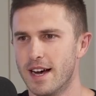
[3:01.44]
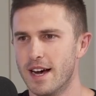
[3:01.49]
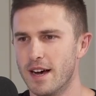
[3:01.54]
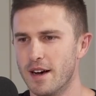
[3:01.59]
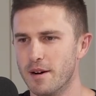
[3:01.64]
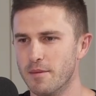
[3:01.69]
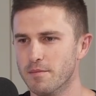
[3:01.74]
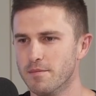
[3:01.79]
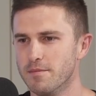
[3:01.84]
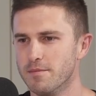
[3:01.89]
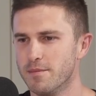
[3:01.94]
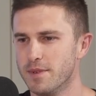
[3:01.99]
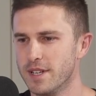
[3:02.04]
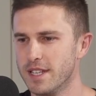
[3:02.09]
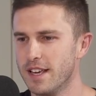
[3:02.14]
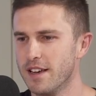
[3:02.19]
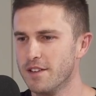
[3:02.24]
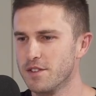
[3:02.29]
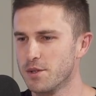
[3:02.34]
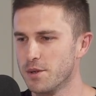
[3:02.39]

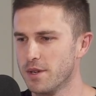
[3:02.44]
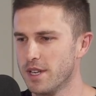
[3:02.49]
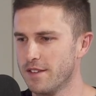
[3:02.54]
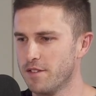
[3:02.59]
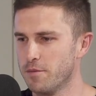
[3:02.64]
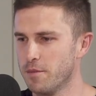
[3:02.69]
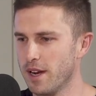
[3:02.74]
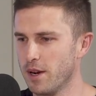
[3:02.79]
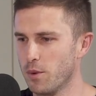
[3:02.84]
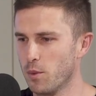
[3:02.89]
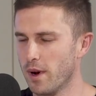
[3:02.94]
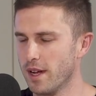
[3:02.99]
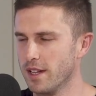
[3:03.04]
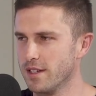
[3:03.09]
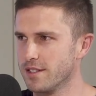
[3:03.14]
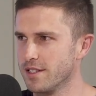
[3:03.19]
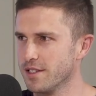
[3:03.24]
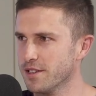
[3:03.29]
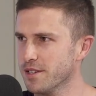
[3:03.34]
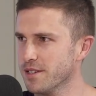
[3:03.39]
But yeah, I've sort of never been
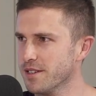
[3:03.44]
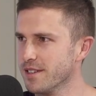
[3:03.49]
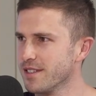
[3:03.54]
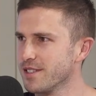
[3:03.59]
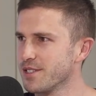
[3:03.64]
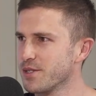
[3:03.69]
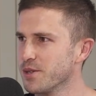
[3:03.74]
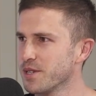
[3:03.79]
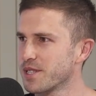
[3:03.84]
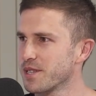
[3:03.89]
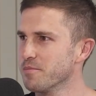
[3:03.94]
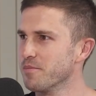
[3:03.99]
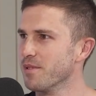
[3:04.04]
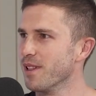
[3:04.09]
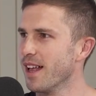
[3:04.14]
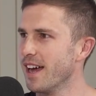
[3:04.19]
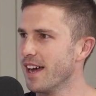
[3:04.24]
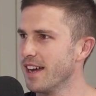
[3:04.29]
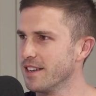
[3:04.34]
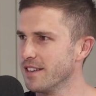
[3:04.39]
one to sort of
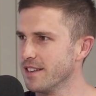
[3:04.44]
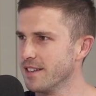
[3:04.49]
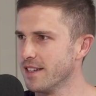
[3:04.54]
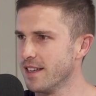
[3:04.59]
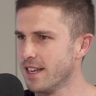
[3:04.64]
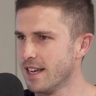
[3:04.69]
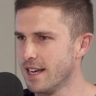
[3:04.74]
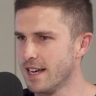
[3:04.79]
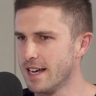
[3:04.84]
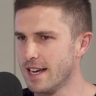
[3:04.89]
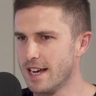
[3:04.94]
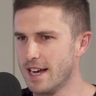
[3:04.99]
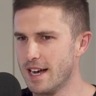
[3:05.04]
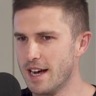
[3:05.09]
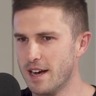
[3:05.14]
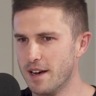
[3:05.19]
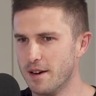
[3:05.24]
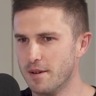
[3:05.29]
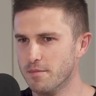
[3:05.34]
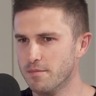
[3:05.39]
complain
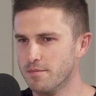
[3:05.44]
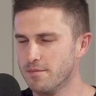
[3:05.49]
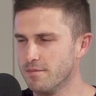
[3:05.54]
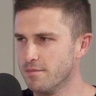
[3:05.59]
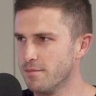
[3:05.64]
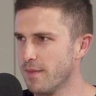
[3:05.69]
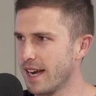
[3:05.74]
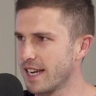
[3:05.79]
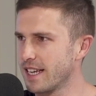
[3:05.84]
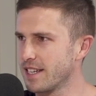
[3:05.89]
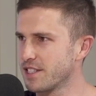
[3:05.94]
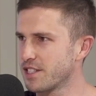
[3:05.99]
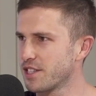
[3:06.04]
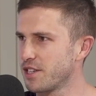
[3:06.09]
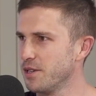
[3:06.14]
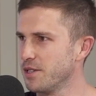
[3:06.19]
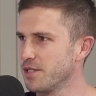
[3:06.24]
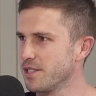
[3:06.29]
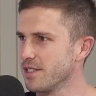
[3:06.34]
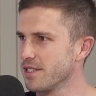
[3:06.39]
and make
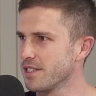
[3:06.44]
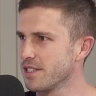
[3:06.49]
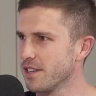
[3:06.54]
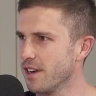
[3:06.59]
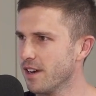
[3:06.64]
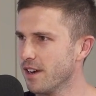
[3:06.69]
excuses.